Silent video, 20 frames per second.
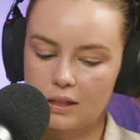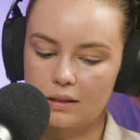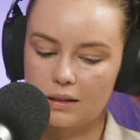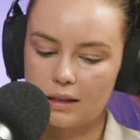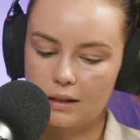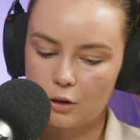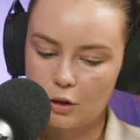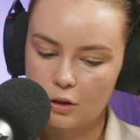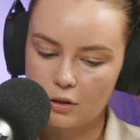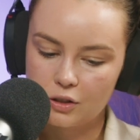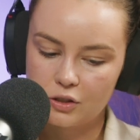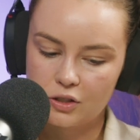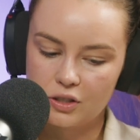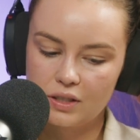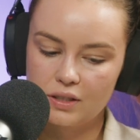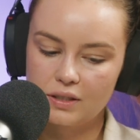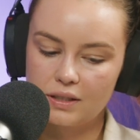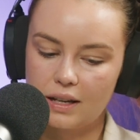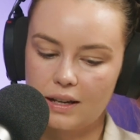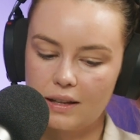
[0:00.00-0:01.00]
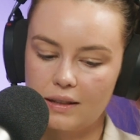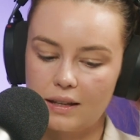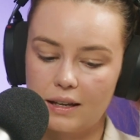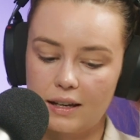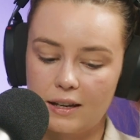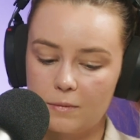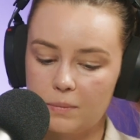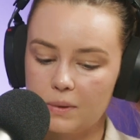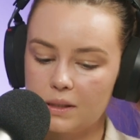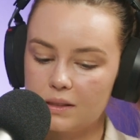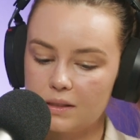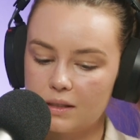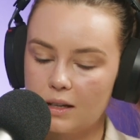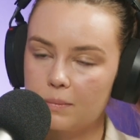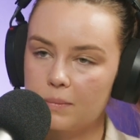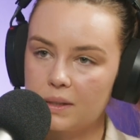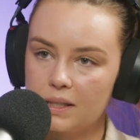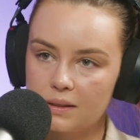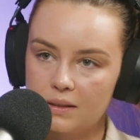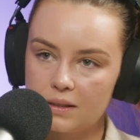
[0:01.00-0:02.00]
their colleges, and there have been
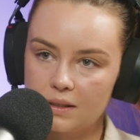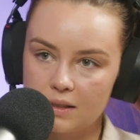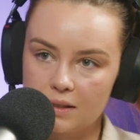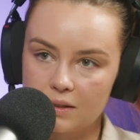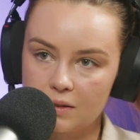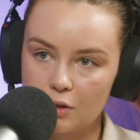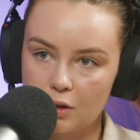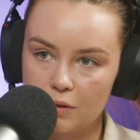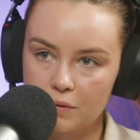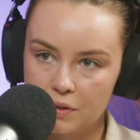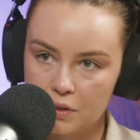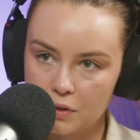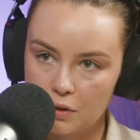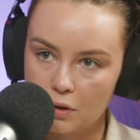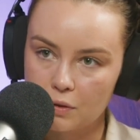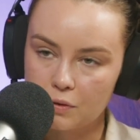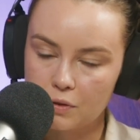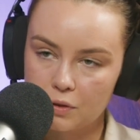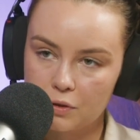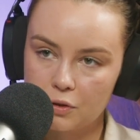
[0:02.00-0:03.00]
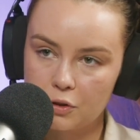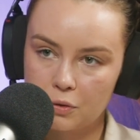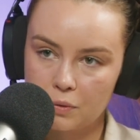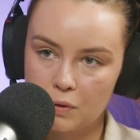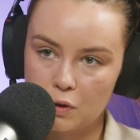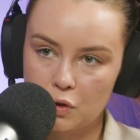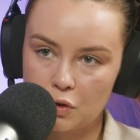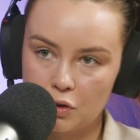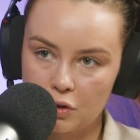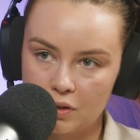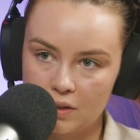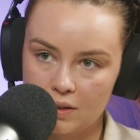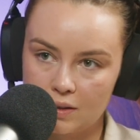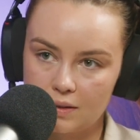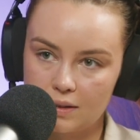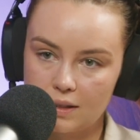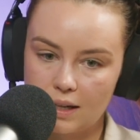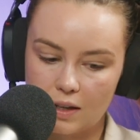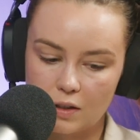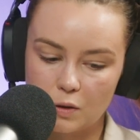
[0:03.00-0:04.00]
some incidents of assaults on Jewish
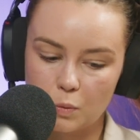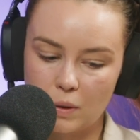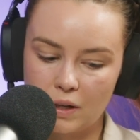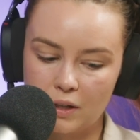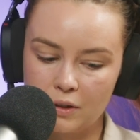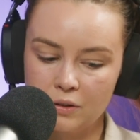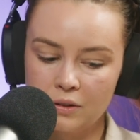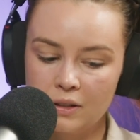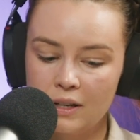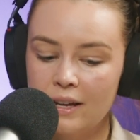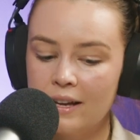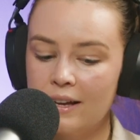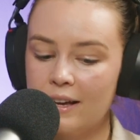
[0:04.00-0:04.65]
students as well.